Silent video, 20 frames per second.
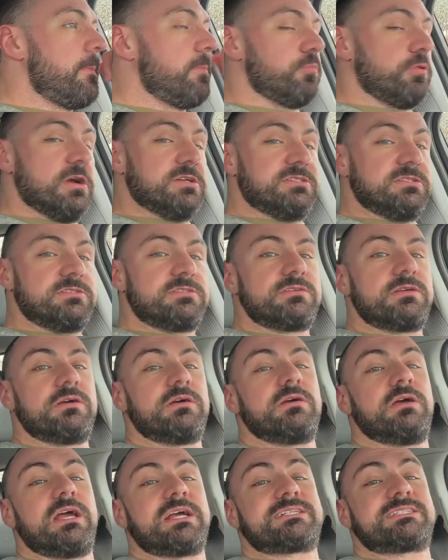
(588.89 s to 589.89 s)
Presence.
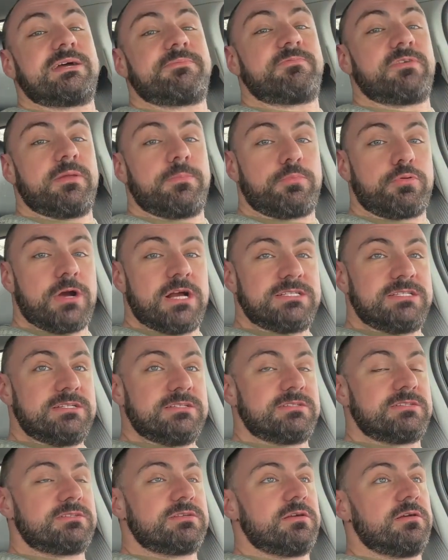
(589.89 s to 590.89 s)
Except for the
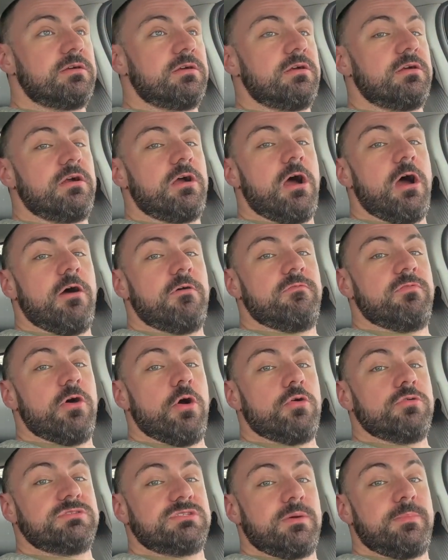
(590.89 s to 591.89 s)
presence of
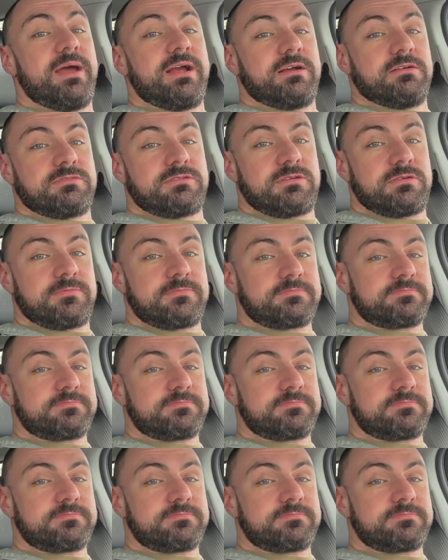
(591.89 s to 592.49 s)
those omegas.